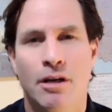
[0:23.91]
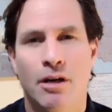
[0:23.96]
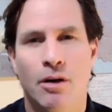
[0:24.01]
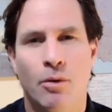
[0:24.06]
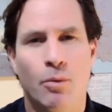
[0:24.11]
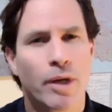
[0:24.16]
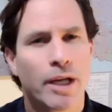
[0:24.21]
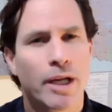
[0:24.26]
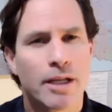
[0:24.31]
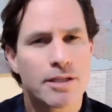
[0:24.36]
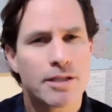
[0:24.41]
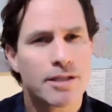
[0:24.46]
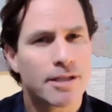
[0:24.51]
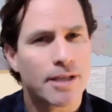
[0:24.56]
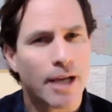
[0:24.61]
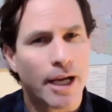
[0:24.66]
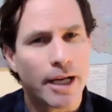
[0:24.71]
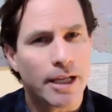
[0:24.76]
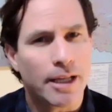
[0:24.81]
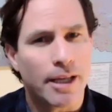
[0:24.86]
We can
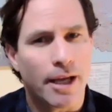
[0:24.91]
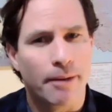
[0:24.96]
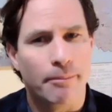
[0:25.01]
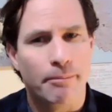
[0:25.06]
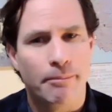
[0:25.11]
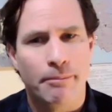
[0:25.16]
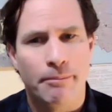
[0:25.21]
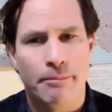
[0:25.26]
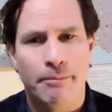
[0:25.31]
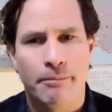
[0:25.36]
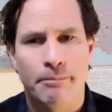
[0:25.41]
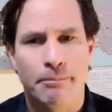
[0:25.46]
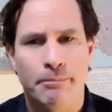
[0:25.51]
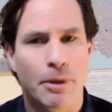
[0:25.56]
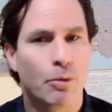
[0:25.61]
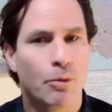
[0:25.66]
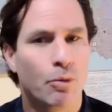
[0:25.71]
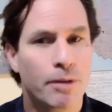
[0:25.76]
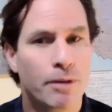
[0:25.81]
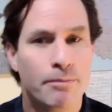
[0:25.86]
study them,
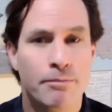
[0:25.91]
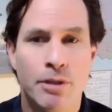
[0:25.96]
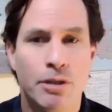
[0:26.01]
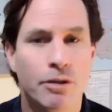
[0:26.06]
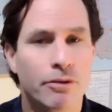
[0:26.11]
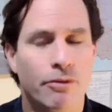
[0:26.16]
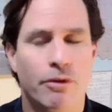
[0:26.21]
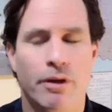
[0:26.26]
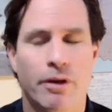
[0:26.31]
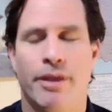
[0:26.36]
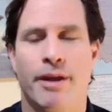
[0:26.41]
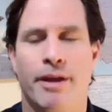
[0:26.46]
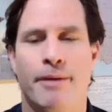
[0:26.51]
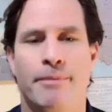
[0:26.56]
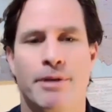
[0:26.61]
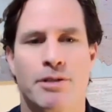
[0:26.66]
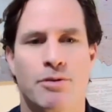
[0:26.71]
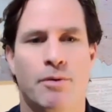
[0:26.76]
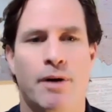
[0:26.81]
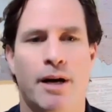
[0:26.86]
but we move with them
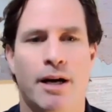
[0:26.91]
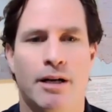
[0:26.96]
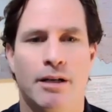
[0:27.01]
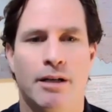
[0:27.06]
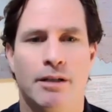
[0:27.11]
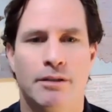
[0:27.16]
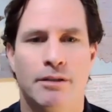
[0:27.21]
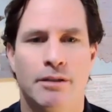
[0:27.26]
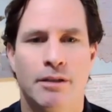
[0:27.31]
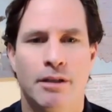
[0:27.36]
as well.